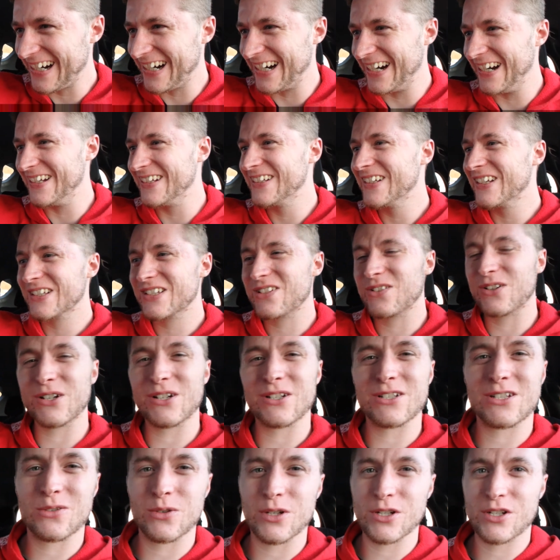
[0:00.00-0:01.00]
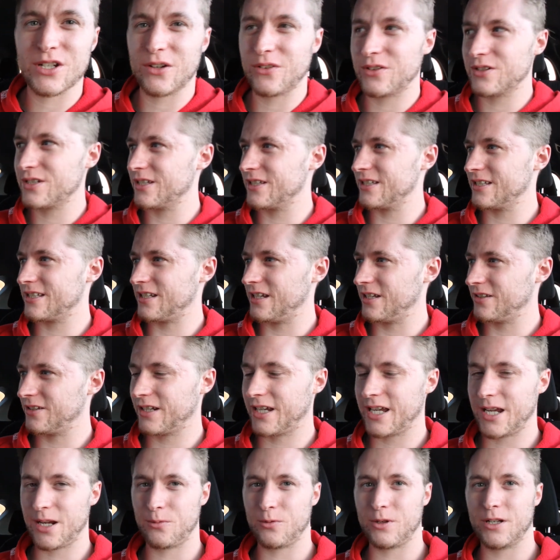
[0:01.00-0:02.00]
All right, so we're going to switch over to this other
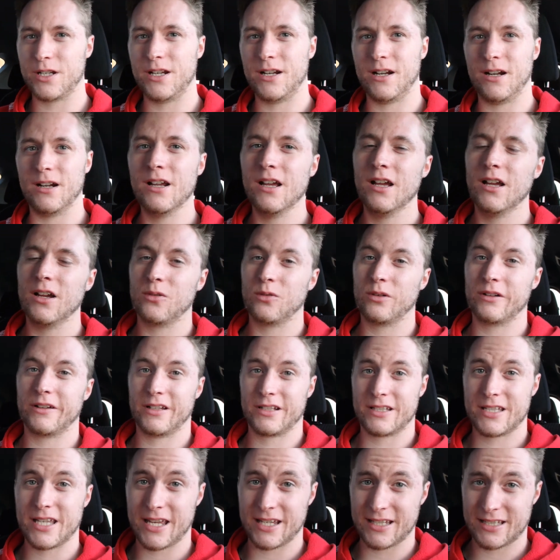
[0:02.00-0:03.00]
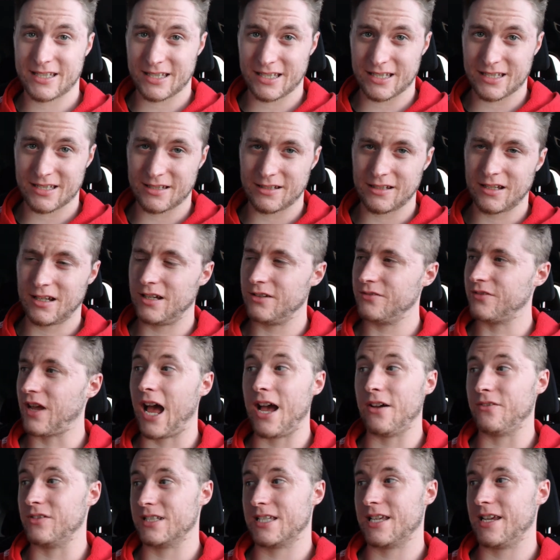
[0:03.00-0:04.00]
camera here. We're going to taste this stuff.
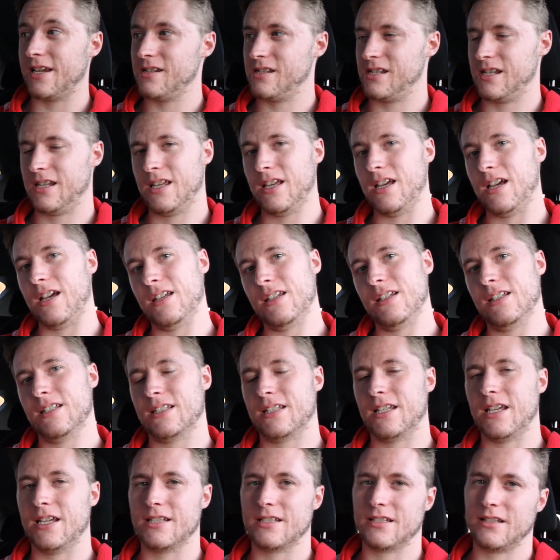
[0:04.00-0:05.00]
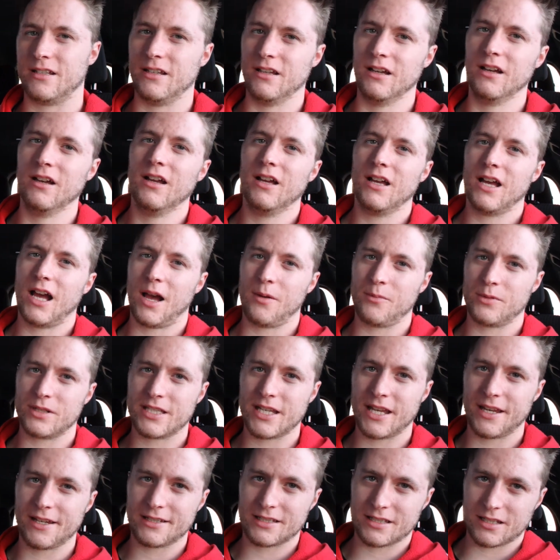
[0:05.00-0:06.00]
I haven't tasted it yet. He's tasted it. I'm going
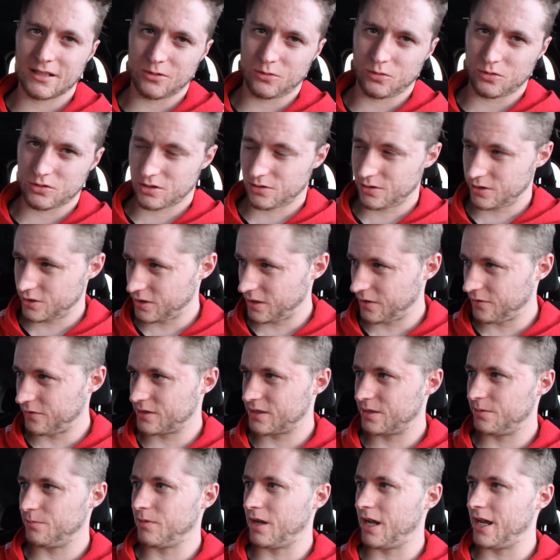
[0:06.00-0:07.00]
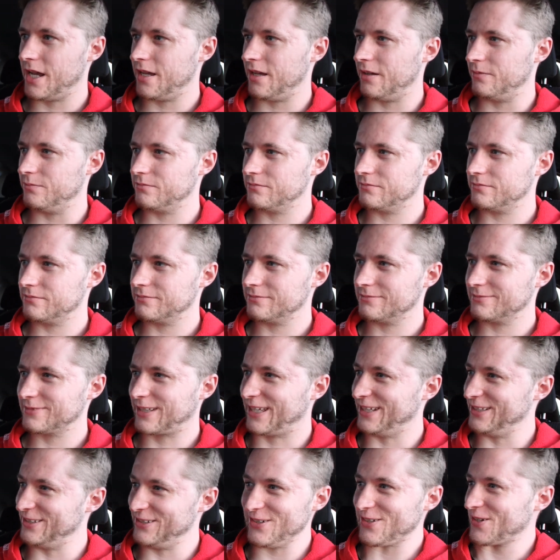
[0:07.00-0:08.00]
to taste it. We'll switch over to my...
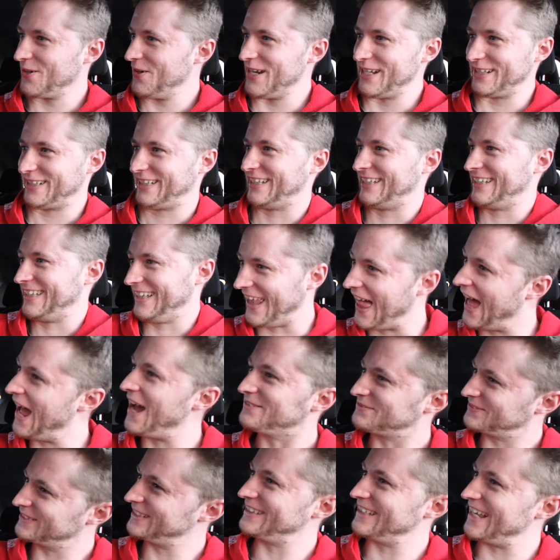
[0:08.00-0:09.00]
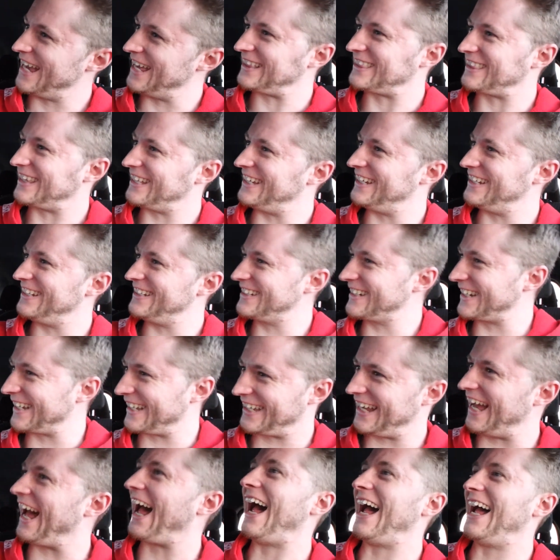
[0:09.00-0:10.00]
Can you quit slapping that thing?
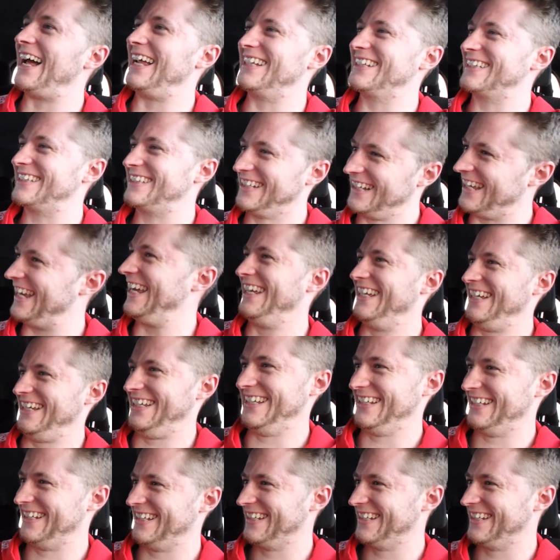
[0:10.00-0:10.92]
God dang.